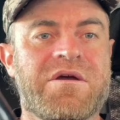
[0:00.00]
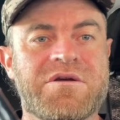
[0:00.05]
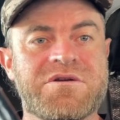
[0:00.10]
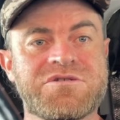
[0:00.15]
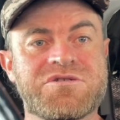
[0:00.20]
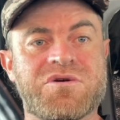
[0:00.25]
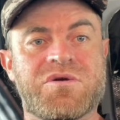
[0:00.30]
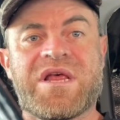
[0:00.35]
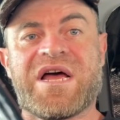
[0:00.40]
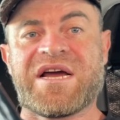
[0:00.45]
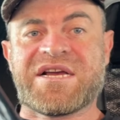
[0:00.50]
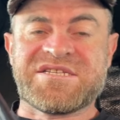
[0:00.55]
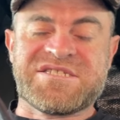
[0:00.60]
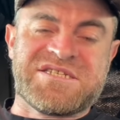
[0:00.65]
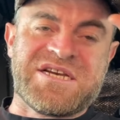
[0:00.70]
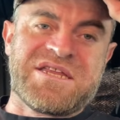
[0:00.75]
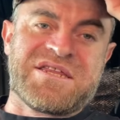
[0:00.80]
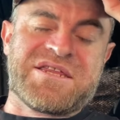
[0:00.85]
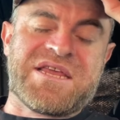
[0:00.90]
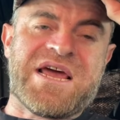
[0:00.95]
So like I
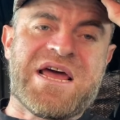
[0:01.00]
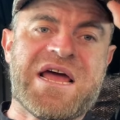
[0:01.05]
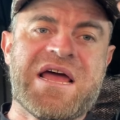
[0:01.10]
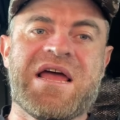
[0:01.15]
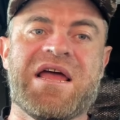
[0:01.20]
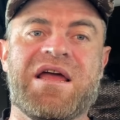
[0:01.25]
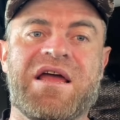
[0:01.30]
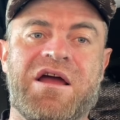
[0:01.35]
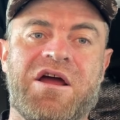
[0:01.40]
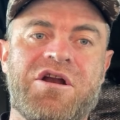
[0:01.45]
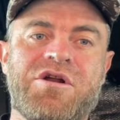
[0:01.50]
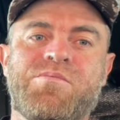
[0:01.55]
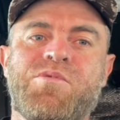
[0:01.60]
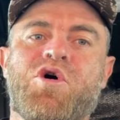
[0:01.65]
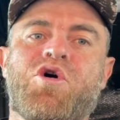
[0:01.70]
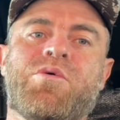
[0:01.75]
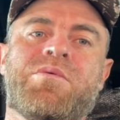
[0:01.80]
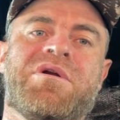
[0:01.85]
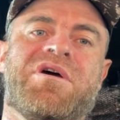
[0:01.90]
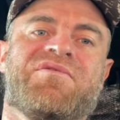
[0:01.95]
said there, at the
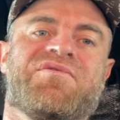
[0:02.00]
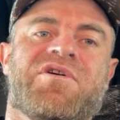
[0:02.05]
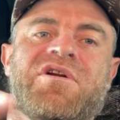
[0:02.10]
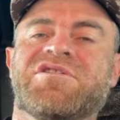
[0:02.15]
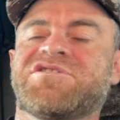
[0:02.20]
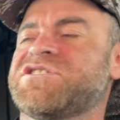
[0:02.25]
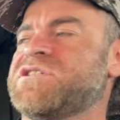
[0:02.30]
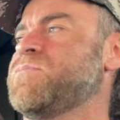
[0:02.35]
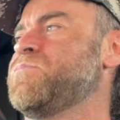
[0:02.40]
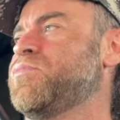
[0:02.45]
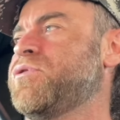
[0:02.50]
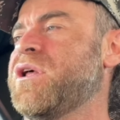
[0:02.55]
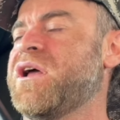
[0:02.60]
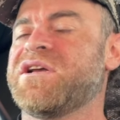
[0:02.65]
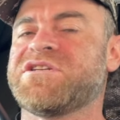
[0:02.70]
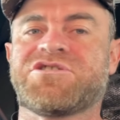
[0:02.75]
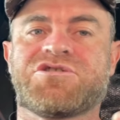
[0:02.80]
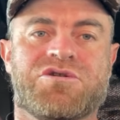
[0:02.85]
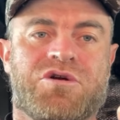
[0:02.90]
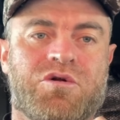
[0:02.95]
moment I've got the
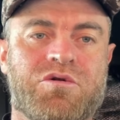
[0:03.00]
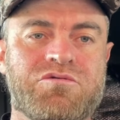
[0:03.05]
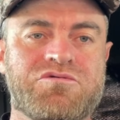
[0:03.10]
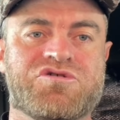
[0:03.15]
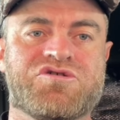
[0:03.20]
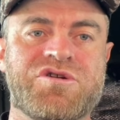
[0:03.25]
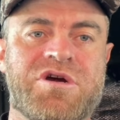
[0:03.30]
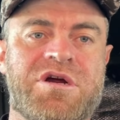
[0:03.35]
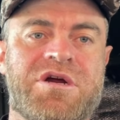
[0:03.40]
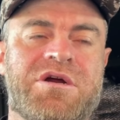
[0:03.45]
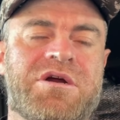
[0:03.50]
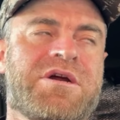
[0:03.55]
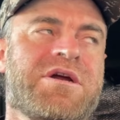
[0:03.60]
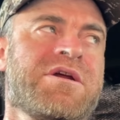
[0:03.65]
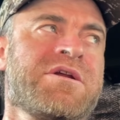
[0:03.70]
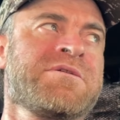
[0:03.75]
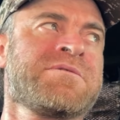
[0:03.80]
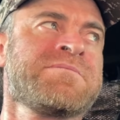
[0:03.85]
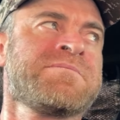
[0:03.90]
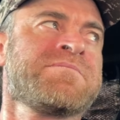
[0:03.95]
Simplex Ultra,
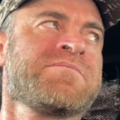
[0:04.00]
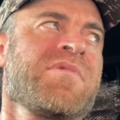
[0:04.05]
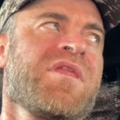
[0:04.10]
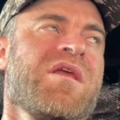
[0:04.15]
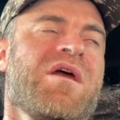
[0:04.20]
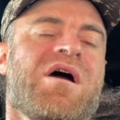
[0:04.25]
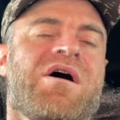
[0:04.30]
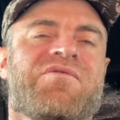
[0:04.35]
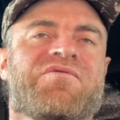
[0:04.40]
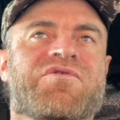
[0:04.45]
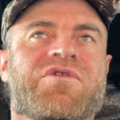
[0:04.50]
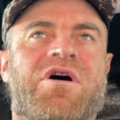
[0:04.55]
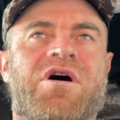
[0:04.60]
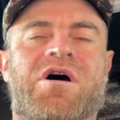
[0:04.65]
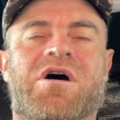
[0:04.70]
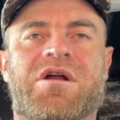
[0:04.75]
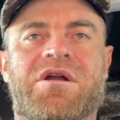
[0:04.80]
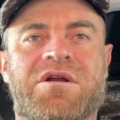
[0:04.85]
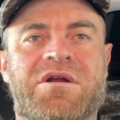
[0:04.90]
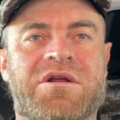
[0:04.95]
I've
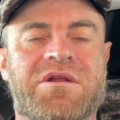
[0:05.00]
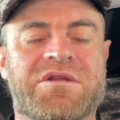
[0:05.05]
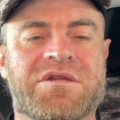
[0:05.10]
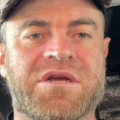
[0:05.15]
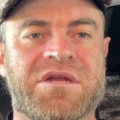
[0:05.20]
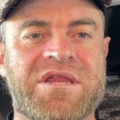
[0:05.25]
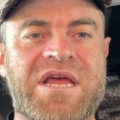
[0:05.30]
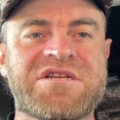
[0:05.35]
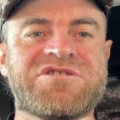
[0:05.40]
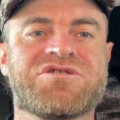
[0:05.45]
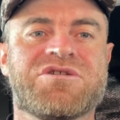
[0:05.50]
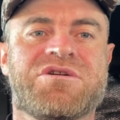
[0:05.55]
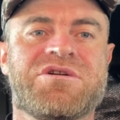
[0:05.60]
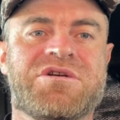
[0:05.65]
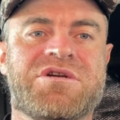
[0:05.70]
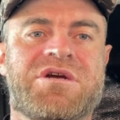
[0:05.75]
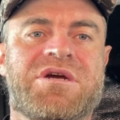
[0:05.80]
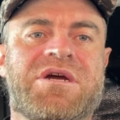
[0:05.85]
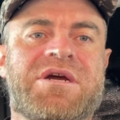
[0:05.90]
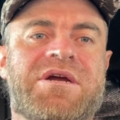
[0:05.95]
got the
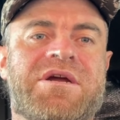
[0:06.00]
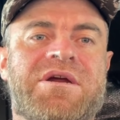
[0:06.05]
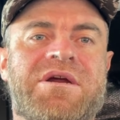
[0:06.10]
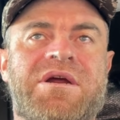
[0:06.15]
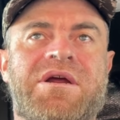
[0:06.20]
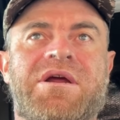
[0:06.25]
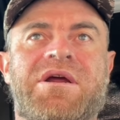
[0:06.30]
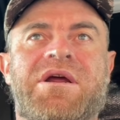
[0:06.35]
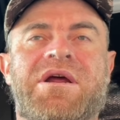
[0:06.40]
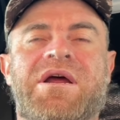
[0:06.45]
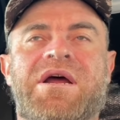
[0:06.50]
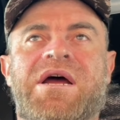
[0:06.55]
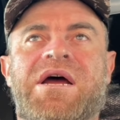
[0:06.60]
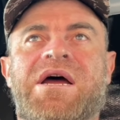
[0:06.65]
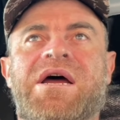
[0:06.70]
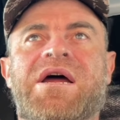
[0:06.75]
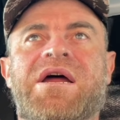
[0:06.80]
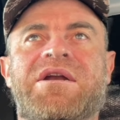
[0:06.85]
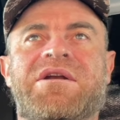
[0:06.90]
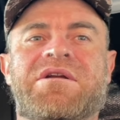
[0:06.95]
Legend,
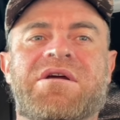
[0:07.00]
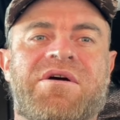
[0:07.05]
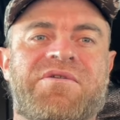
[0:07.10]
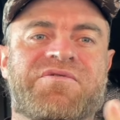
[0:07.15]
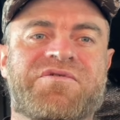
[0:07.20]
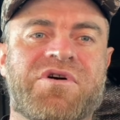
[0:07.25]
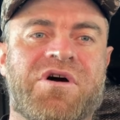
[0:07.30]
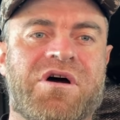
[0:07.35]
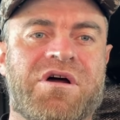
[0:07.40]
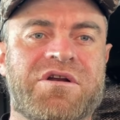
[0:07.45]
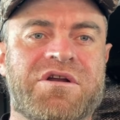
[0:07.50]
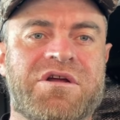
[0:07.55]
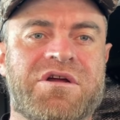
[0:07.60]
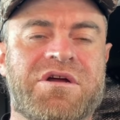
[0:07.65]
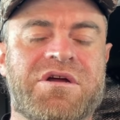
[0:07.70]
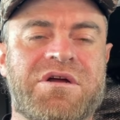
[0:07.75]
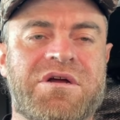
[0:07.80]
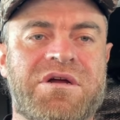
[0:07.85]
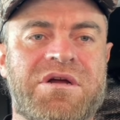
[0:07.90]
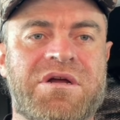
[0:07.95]
and I've got the
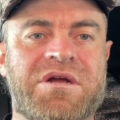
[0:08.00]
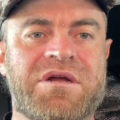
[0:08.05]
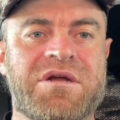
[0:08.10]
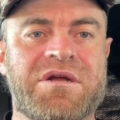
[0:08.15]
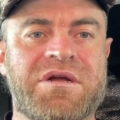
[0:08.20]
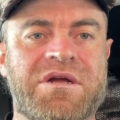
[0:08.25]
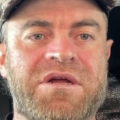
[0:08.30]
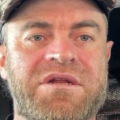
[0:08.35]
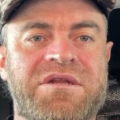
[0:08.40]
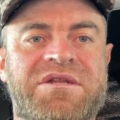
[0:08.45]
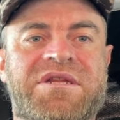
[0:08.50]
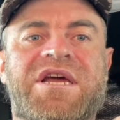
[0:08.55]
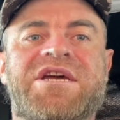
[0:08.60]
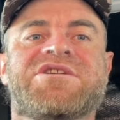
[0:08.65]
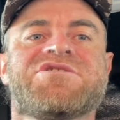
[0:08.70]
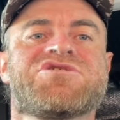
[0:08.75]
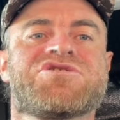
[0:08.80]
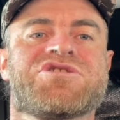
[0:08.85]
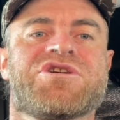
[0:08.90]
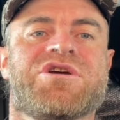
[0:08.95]

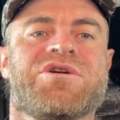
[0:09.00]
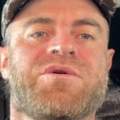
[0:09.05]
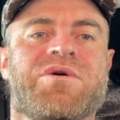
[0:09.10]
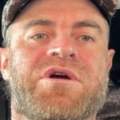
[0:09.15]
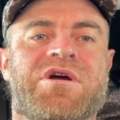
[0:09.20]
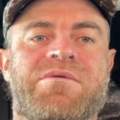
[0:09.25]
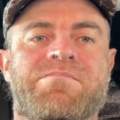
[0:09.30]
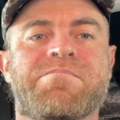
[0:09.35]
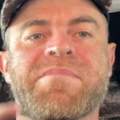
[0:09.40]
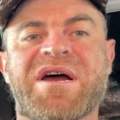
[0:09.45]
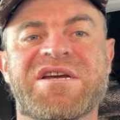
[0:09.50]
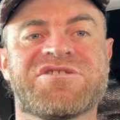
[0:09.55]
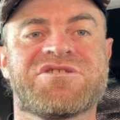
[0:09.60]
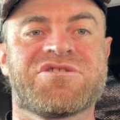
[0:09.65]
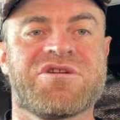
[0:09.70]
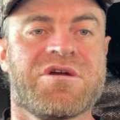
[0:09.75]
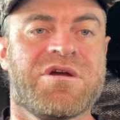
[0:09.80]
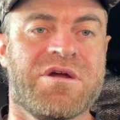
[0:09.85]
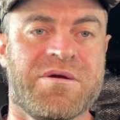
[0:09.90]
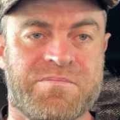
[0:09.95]
Deus 2
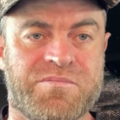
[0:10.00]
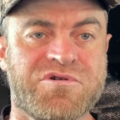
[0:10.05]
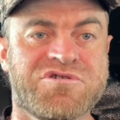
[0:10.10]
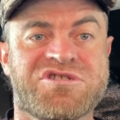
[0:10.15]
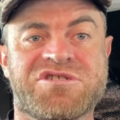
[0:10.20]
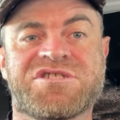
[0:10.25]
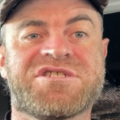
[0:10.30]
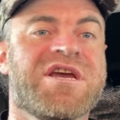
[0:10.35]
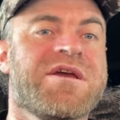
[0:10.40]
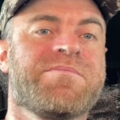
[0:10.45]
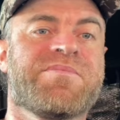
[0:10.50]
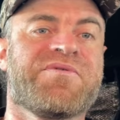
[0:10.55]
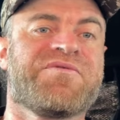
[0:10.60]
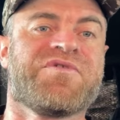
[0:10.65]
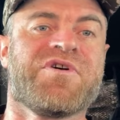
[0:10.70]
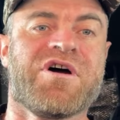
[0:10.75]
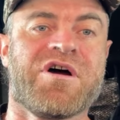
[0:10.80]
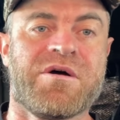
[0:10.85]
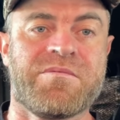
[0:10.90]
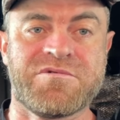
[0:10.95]
Master, but it's the same
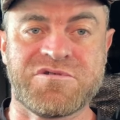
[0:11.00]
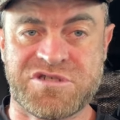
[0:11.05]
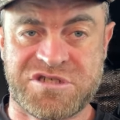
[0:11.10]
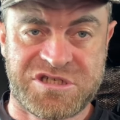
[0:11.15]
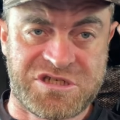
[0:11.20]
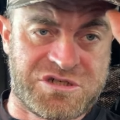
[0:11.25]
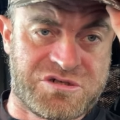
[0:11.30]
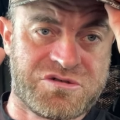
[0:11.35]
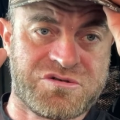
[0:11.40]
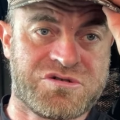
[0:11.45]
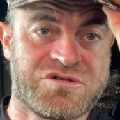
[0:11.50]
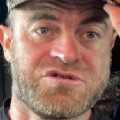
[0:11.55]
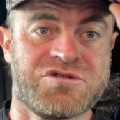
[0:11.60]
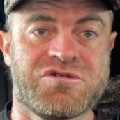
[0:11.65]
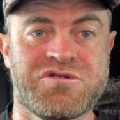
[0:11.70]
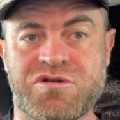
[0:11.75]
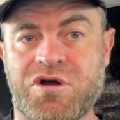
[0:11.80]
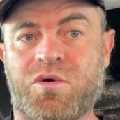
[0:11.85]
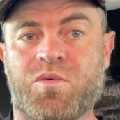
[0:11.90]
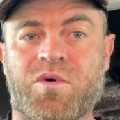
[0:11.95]
performance, it's just
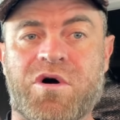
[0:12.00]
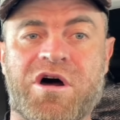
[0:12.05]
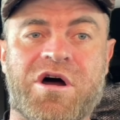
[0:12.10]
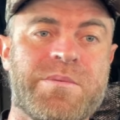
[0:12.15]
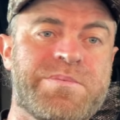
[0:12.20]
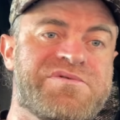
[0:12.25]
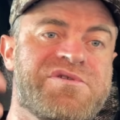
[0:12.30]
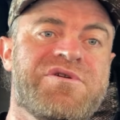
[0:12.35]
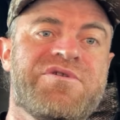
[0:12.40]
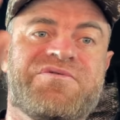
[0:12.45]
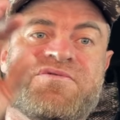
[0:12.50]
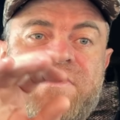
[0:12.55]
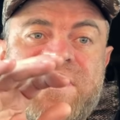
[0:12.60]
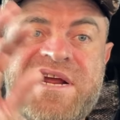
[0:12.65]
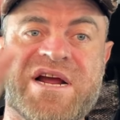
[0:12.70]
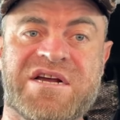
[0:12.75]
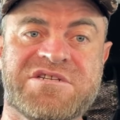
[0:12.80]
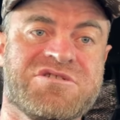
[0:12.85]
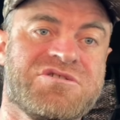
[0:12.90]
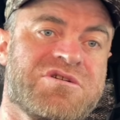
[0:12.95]
not waterproof and
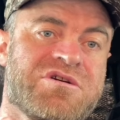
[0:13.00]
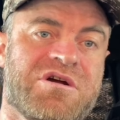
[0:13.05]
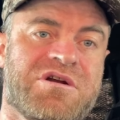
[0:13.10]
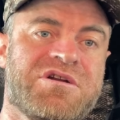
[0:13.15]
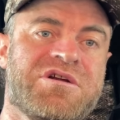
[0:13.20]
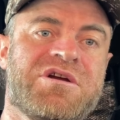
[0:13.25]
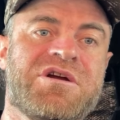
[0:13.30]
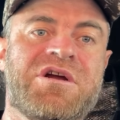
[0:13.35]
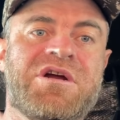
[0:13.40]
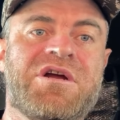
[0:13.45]
it hasn't got the